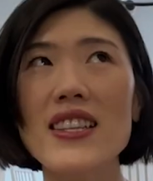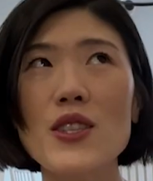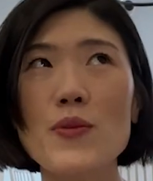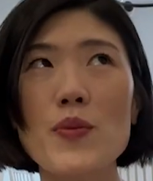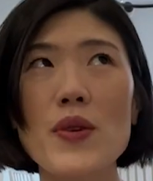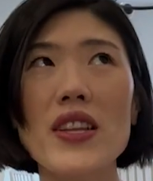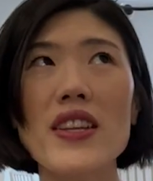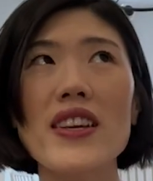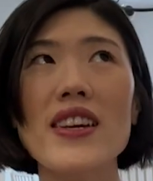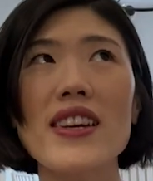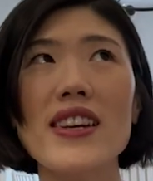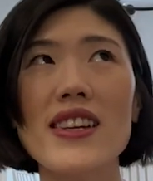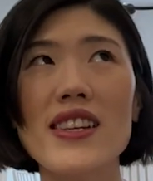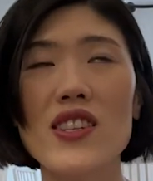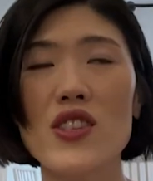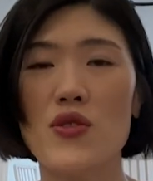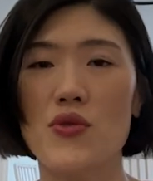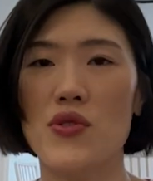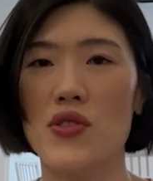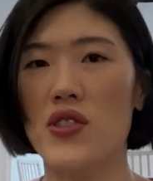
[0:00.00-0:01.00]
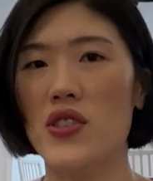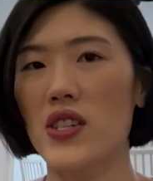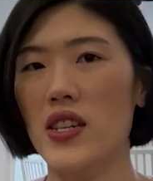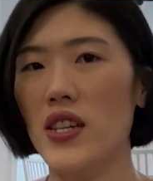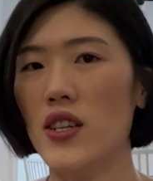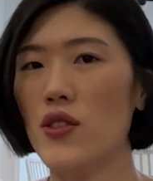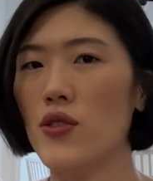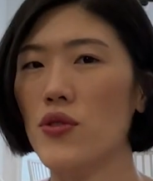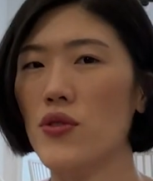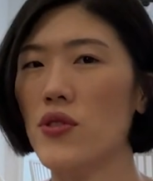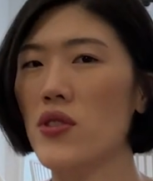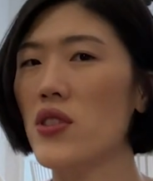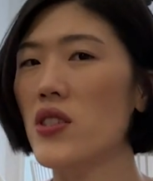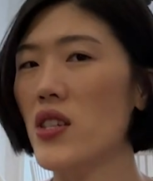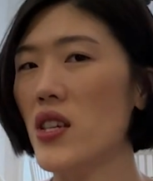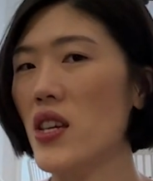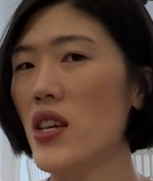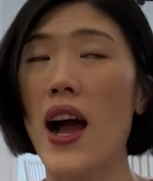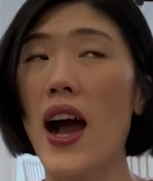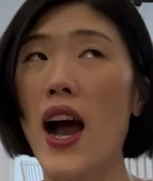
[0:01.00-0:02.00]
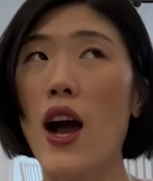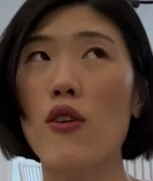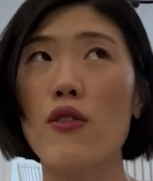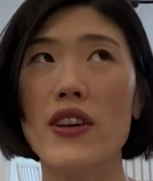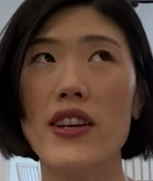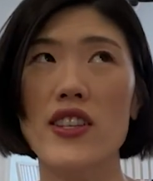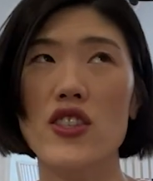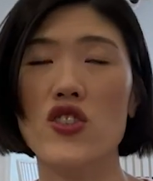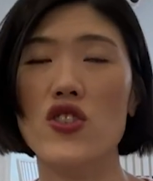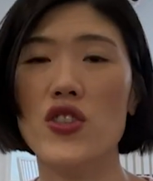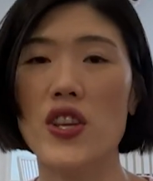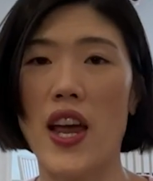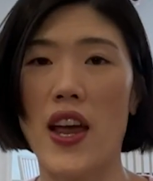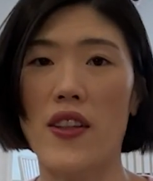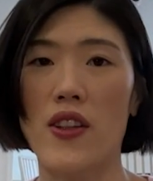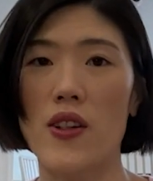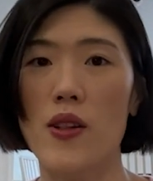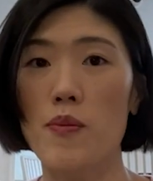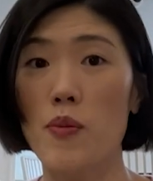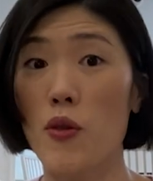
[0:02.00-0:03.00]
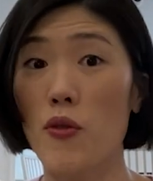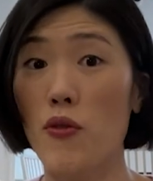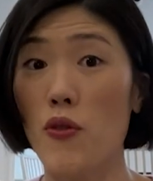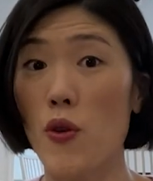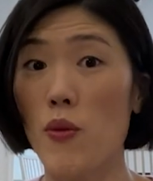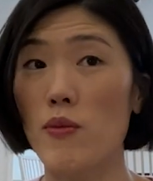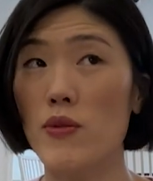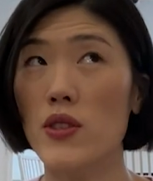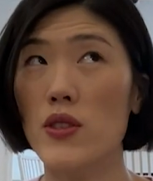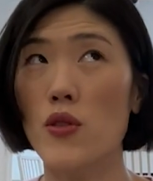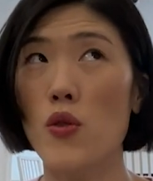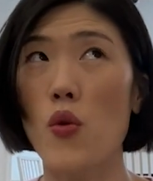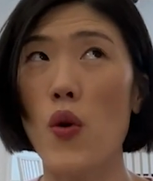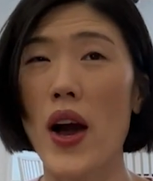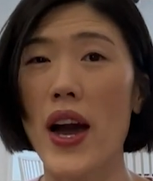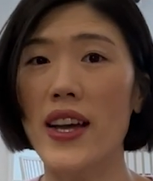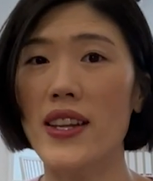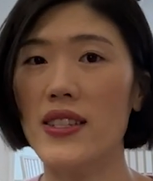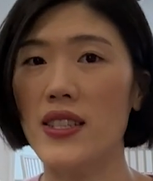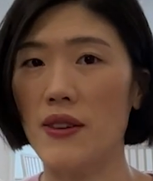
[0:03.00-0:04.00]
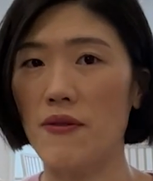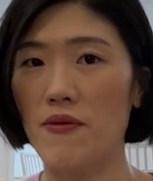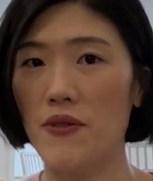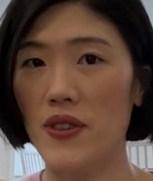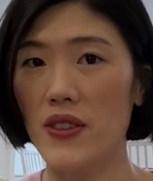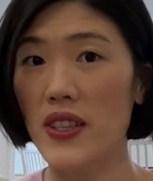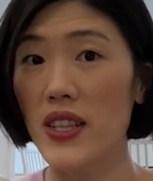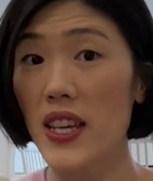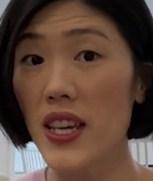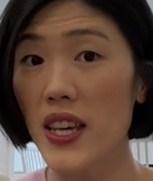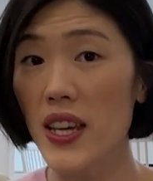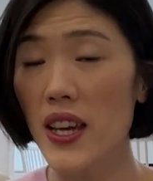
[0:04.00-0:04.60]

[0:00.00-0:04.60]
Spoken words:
been interesting to see how each channel performs quite differently.